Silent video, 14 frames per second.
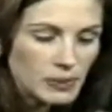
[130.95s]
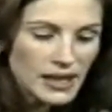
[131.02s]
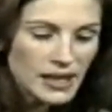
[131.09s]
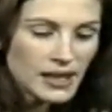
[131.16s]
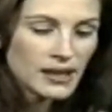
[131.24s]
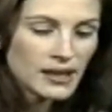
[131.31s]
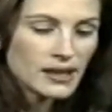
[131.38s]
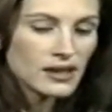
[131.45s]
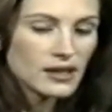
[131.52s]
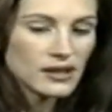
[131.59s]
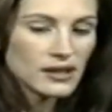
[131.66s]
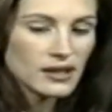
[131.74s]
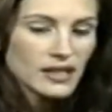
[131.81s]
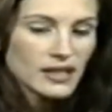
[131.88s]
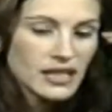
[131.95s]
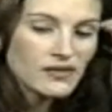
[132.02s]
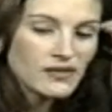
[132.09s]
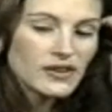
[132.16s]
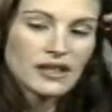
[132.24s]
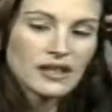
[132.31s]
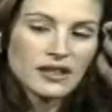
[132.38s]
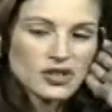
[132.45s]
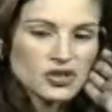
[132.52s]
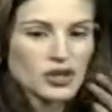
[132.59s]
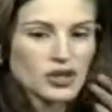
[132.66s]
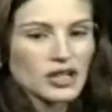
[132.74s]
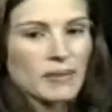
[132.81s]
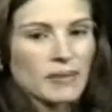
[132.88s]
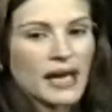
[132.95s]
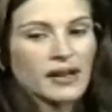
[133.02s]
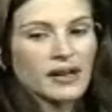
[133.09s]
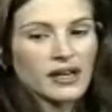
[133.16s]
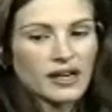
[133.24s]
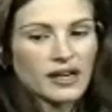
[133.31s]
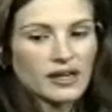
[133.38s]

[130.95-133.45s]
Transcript: been given a certain amount